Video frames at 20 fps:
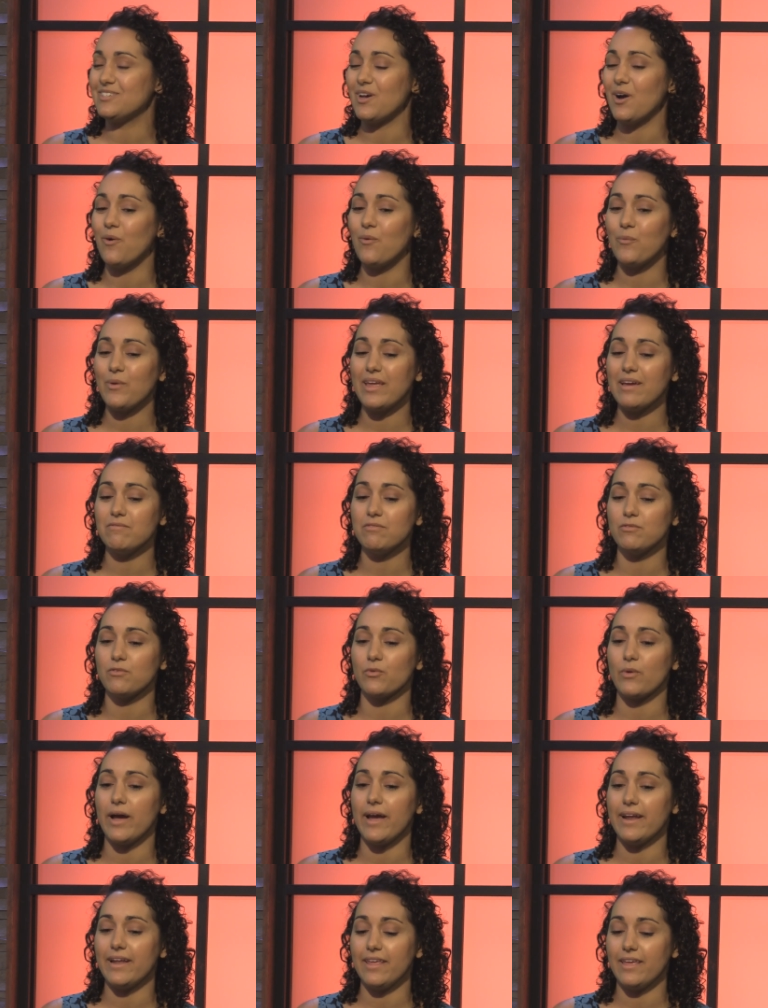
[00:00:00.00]
so we have a
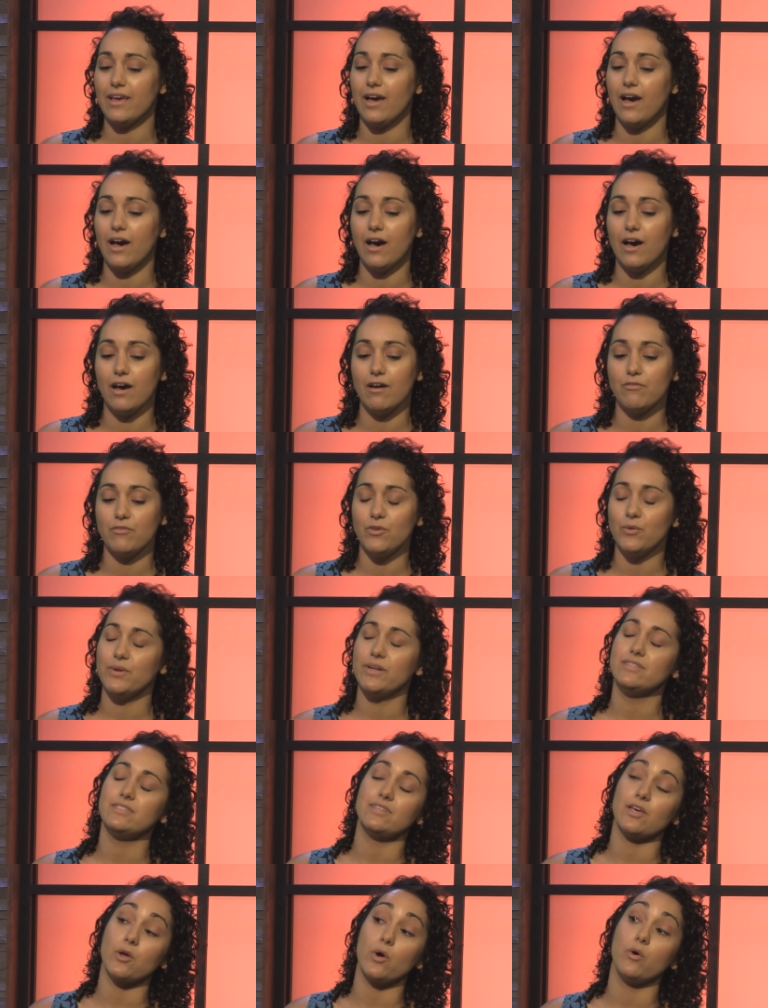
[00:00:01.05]
variety of
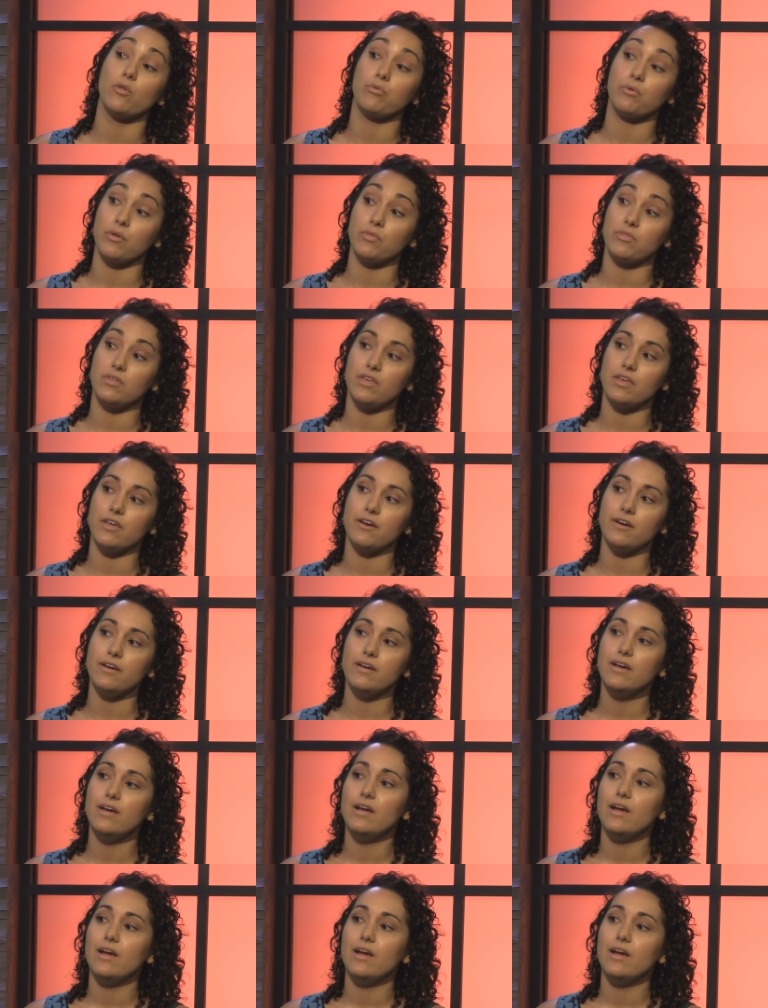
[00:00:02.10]
units that go throughout the year